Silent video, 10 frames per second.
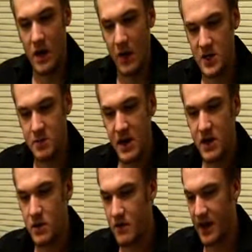Now with
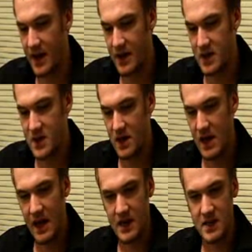speculative hands
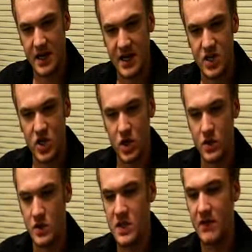like I just showed
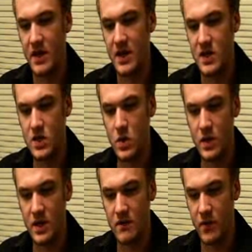you, 7-8
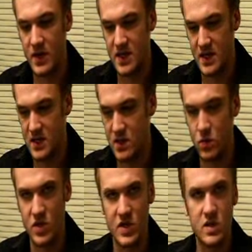suited, for instance,
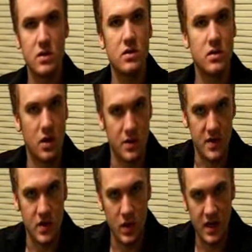which is called a
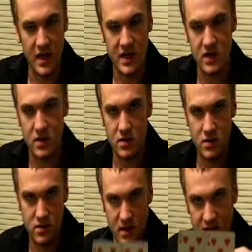suited connector,
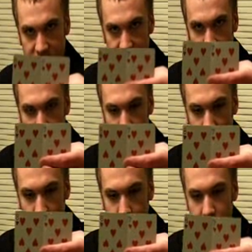again, 7-8
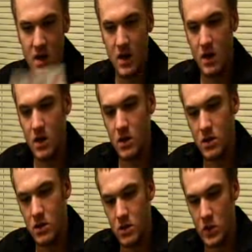suited,
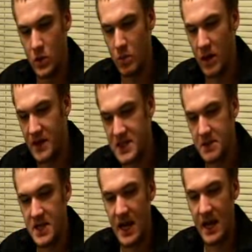you want to play these
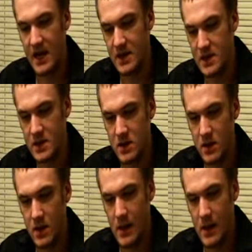types of hands